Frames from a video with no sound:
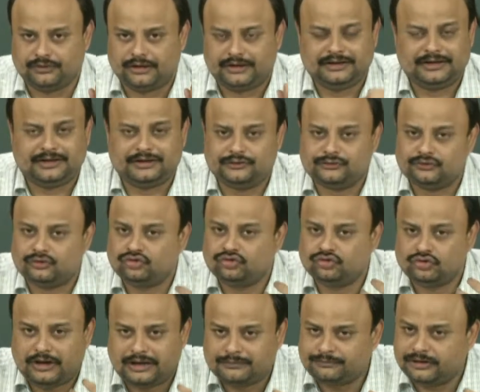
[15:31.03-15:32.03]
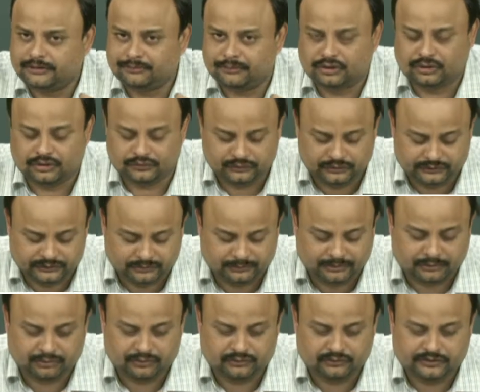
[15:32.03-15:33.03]
and that is going to happen because once the
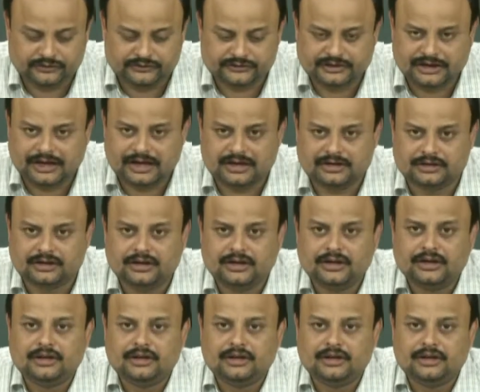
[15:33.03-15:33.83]
bubble will start,